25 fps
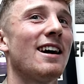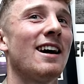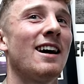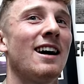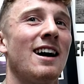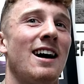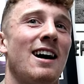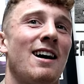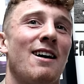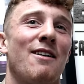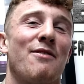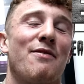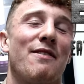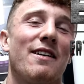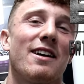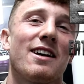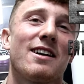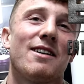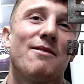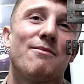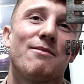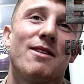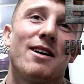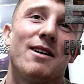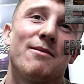I, I think
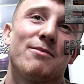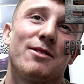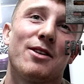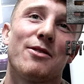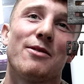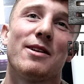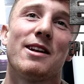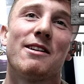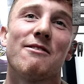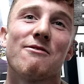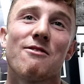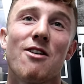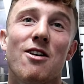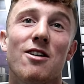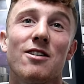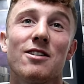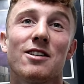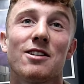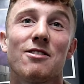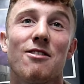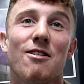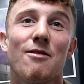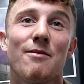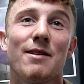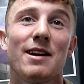I'm, I'm doing it wrong,
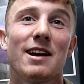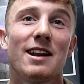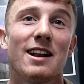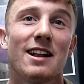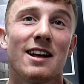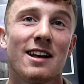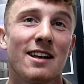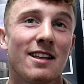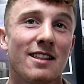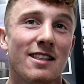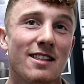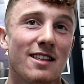you know what yeah, I mean?